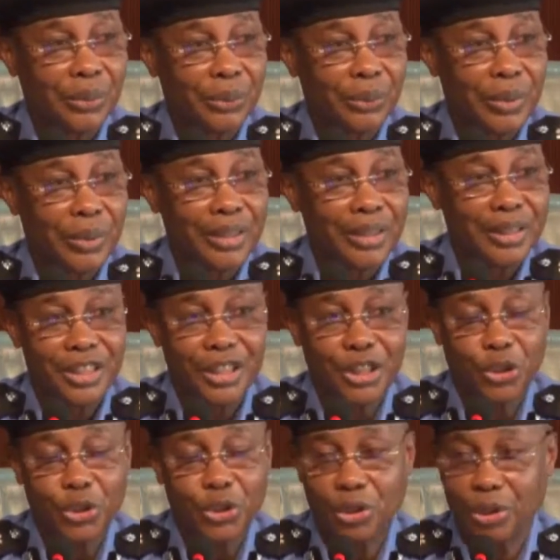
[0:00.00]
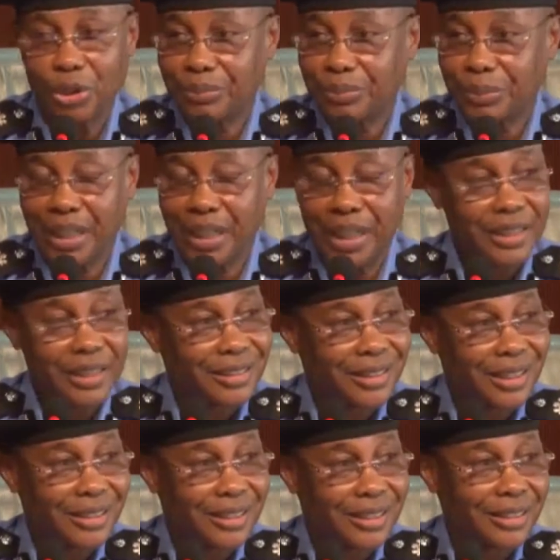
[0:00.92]
when this issue of Kyari
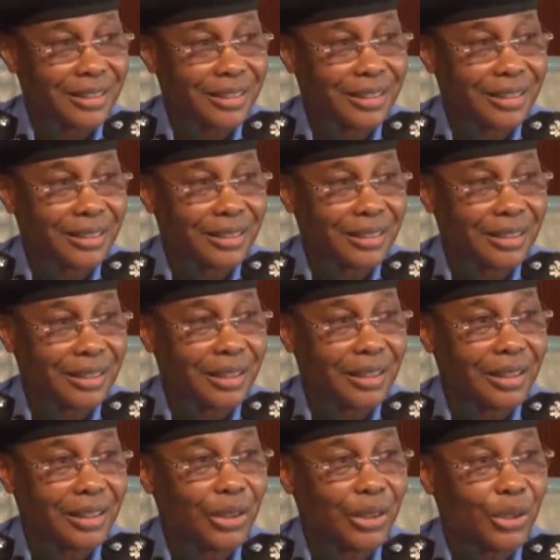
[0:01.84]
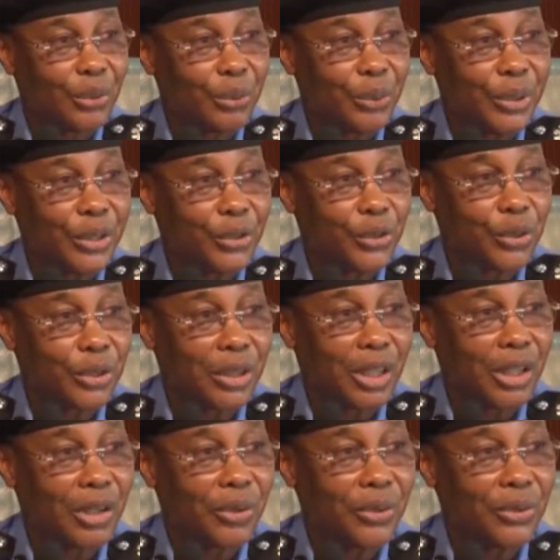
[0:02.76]
started, we took
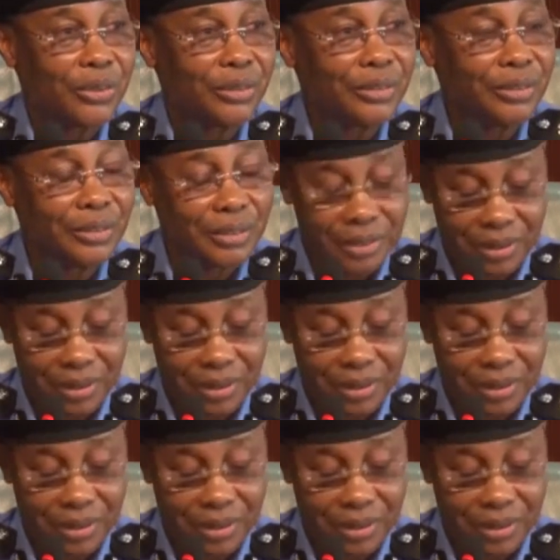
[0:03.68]
our own